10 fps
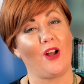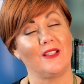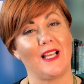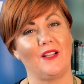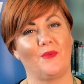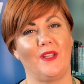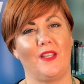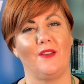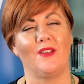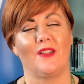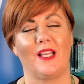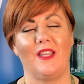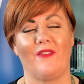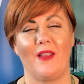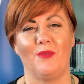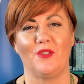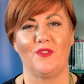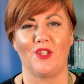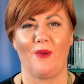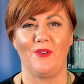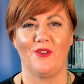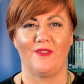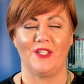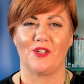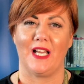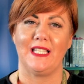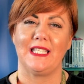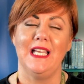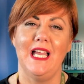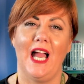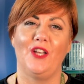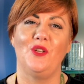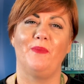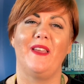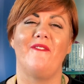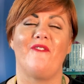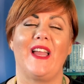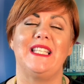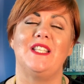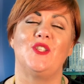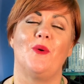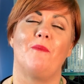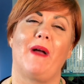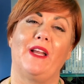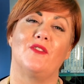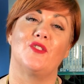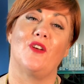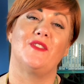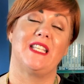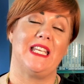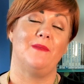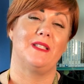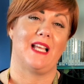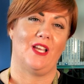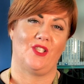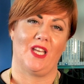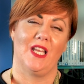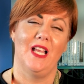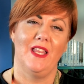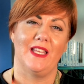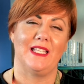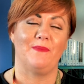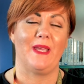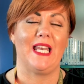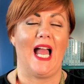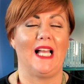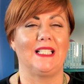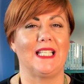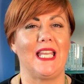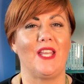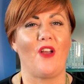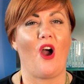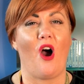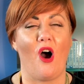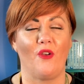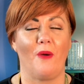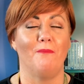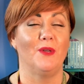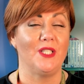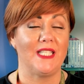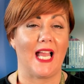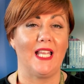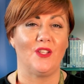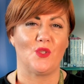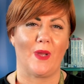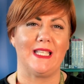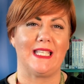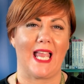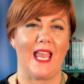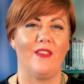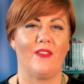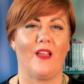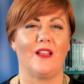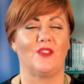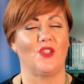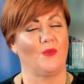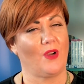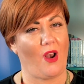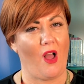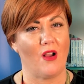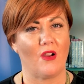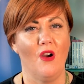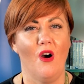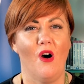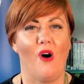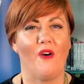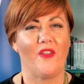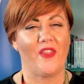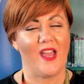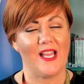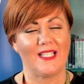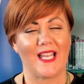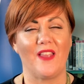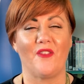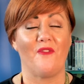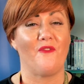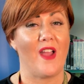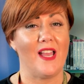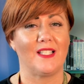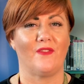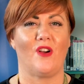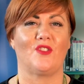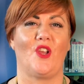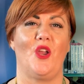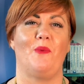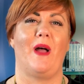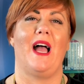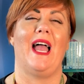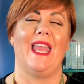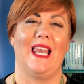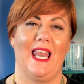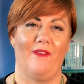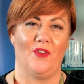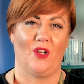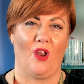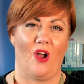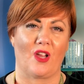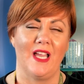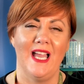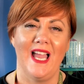contact with you, so thank you very much for showing your interest and you'll be invited to a Microsoft Teams session. This is being held either on Monday the 28th at 2 o'clock or Thursday the 1st of October at 11 o'clock.